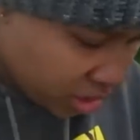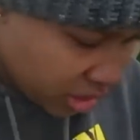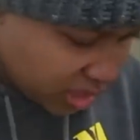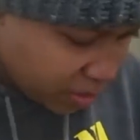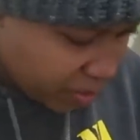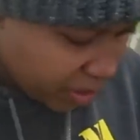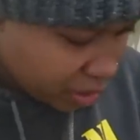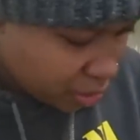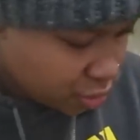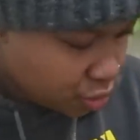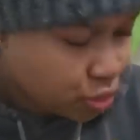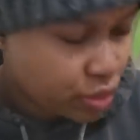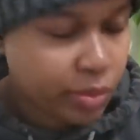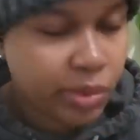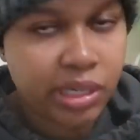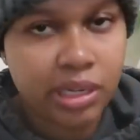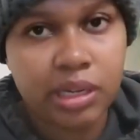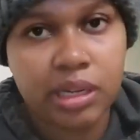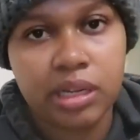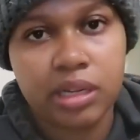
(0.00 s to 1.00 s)
spend 2
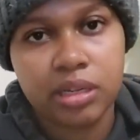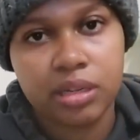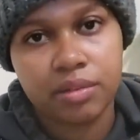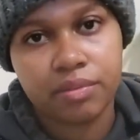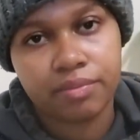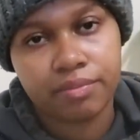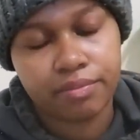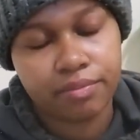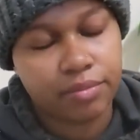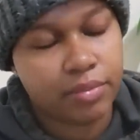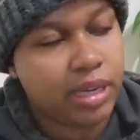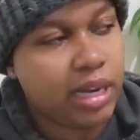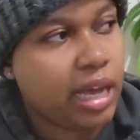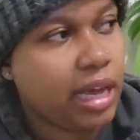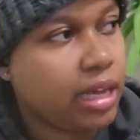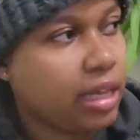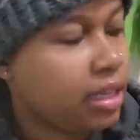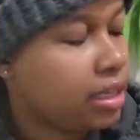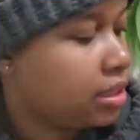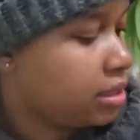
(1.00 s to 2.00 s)
million,
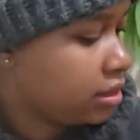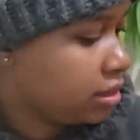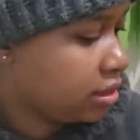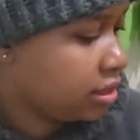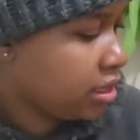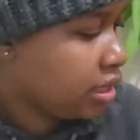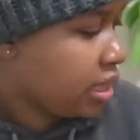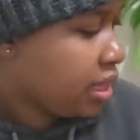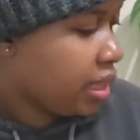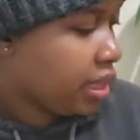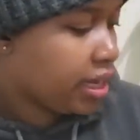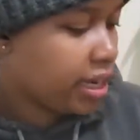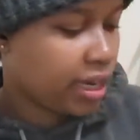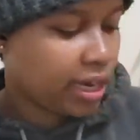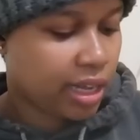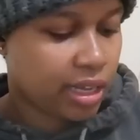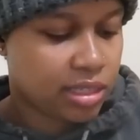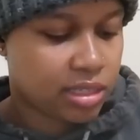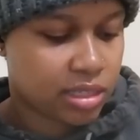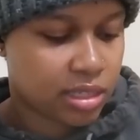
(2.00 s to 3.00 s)
like,
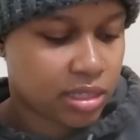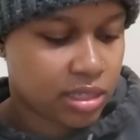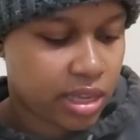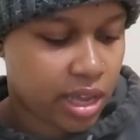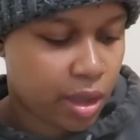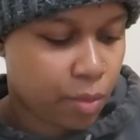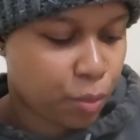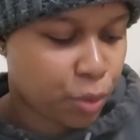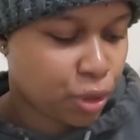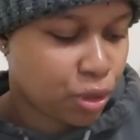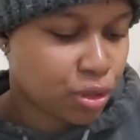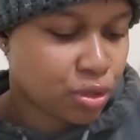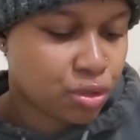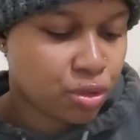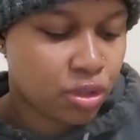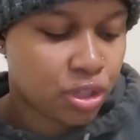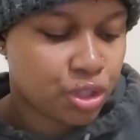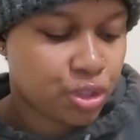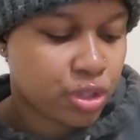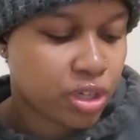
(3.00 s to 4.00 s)
Clicks this came, because you
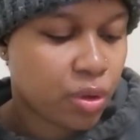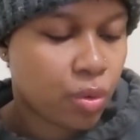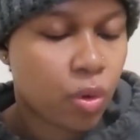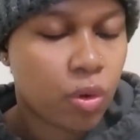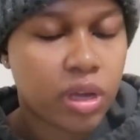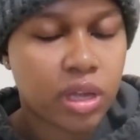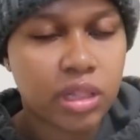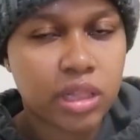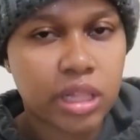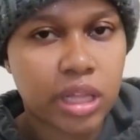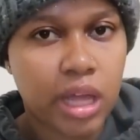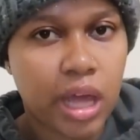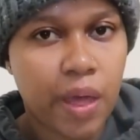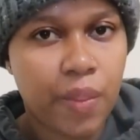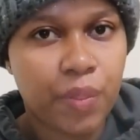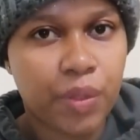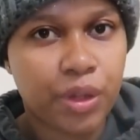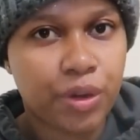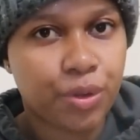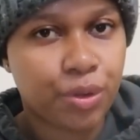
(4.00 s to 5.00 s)
literally walk in there and
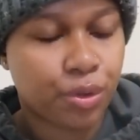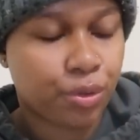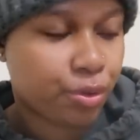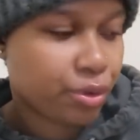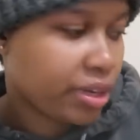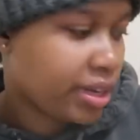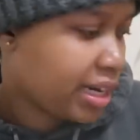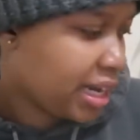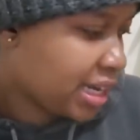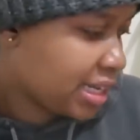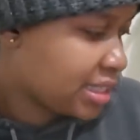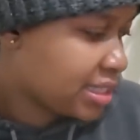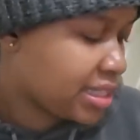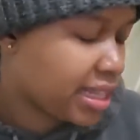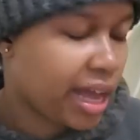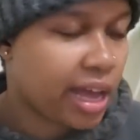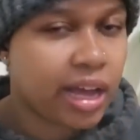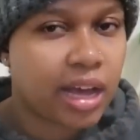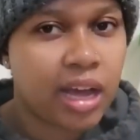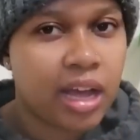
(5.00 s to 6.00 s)
then you'll realize,
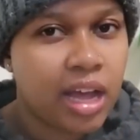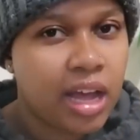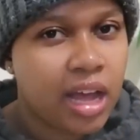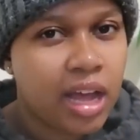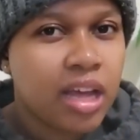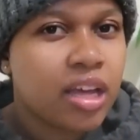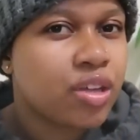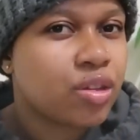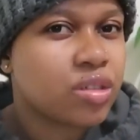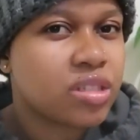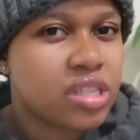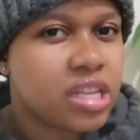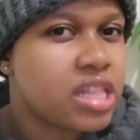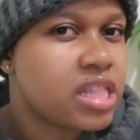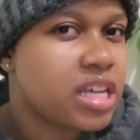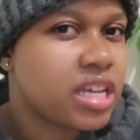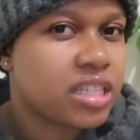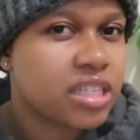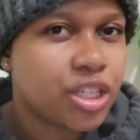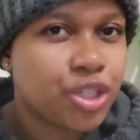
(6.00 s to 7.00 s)
like, you'll see
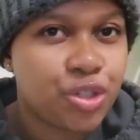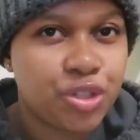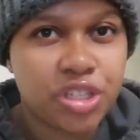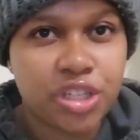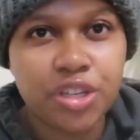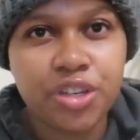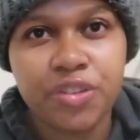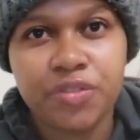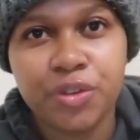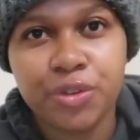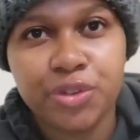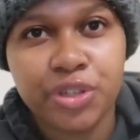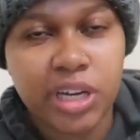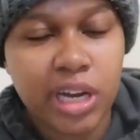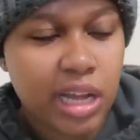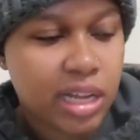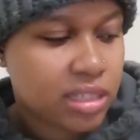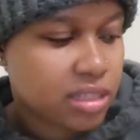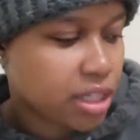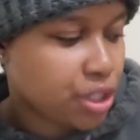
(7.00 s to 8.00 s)
things that you didn't even
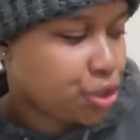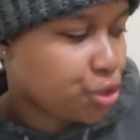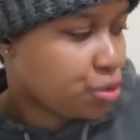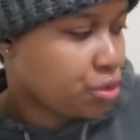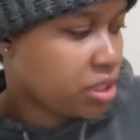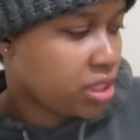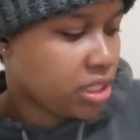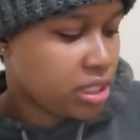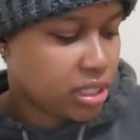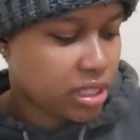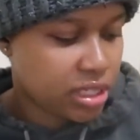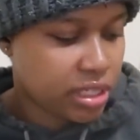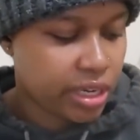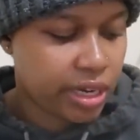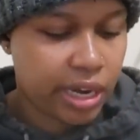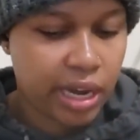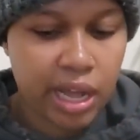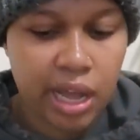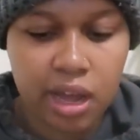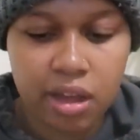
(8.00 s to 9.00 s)
realize that you needed in
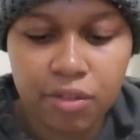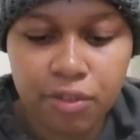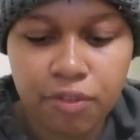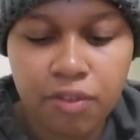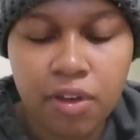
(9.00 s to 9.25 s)
life.